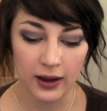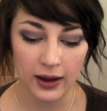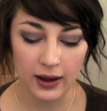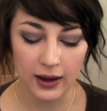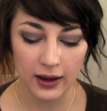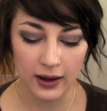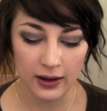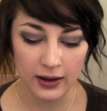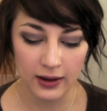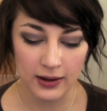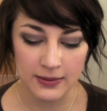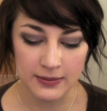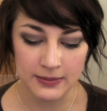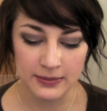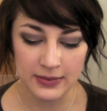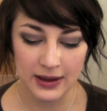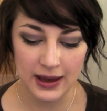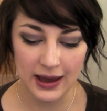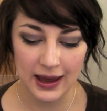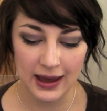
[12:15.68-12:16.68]

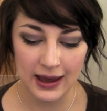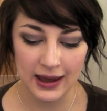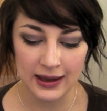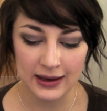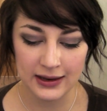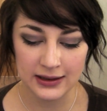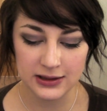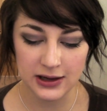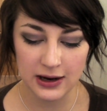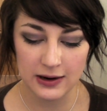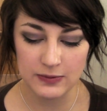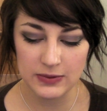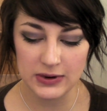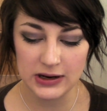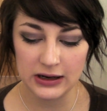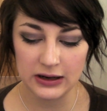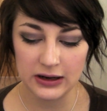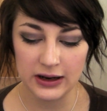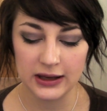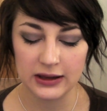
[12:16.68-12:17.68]
And I
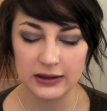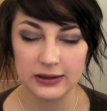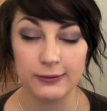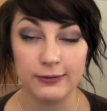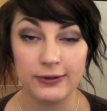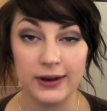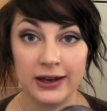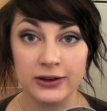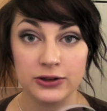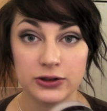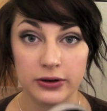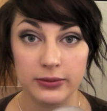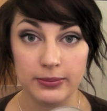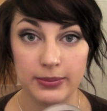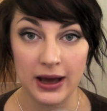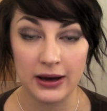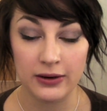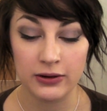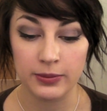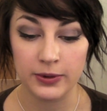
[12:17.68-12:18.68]
really like the flat top
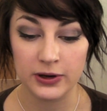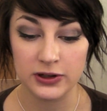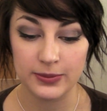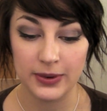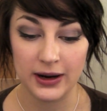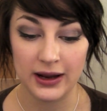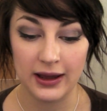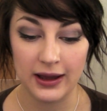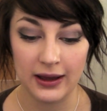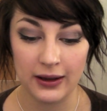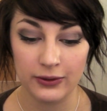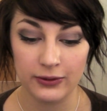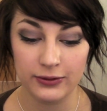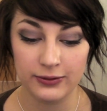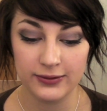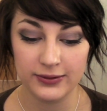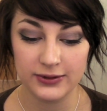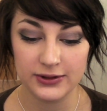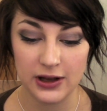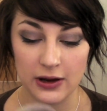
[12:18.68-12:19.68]
powder brush by e.l.f.
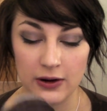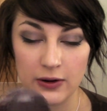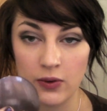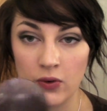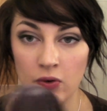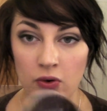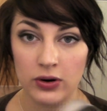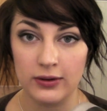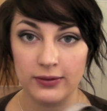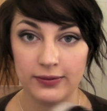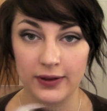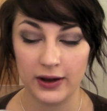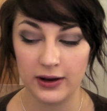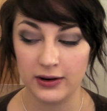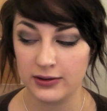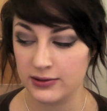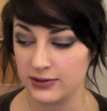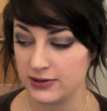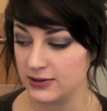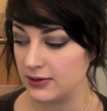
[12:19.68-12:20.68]
So all of
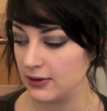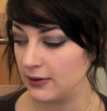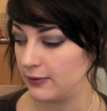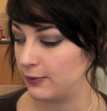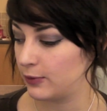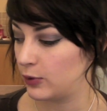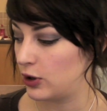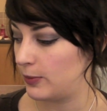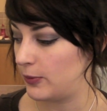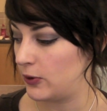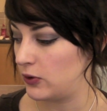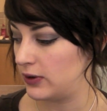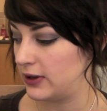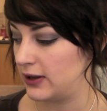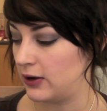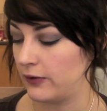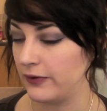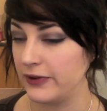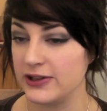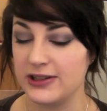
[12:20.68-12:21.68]
those.
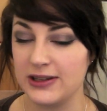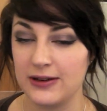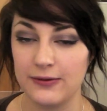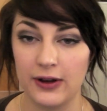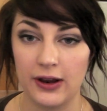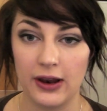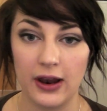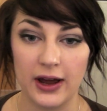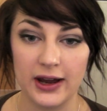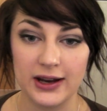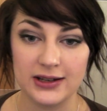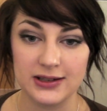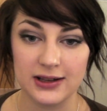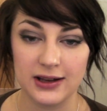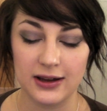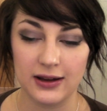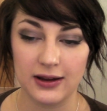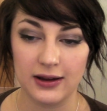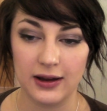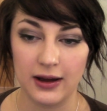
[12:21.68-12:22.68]
Kabuki, obviously, for
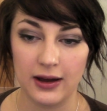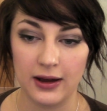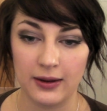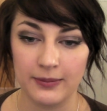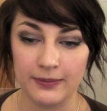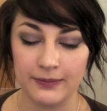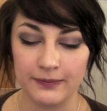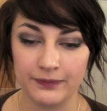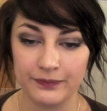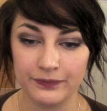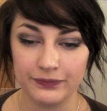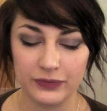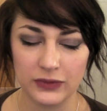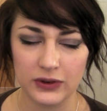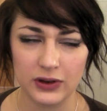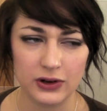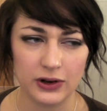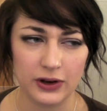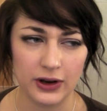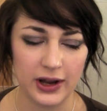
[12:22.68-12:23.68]
lighter,
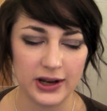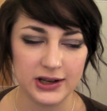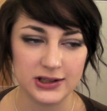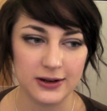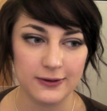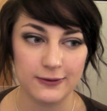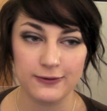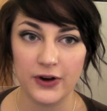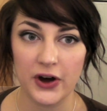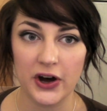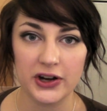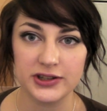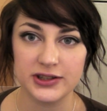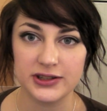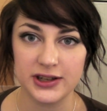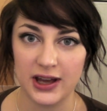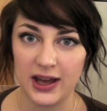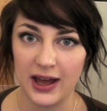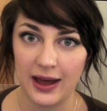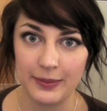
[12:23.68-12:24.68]

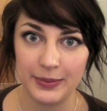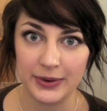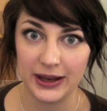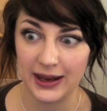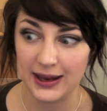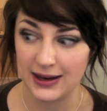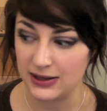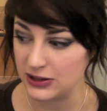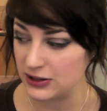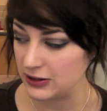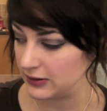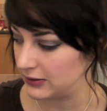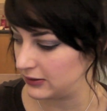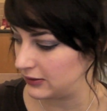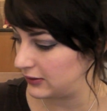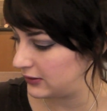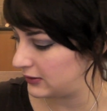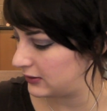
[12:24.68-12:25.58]
faster application.